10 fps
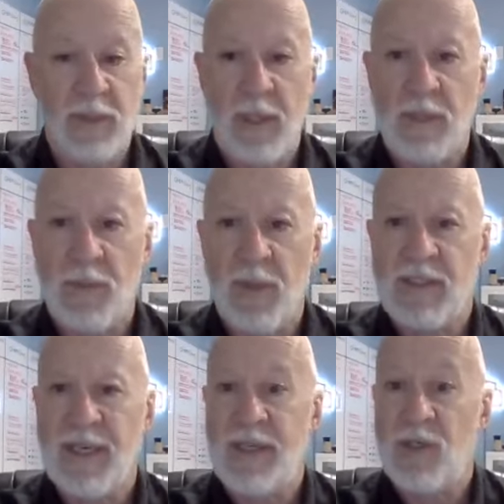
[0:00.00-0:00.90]

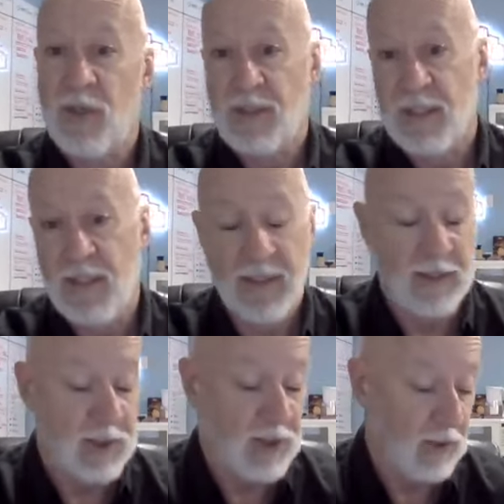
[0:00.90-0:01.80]
expressed interest in.
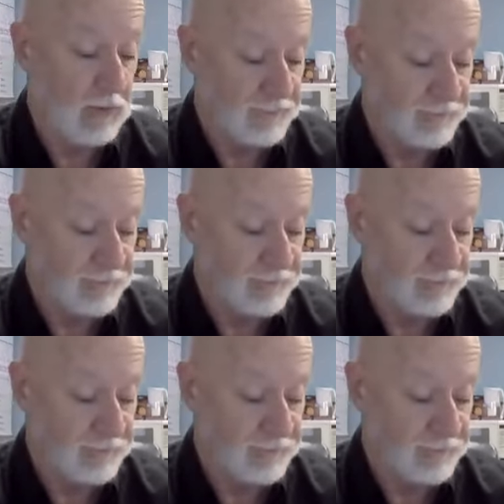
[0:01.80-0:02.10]
So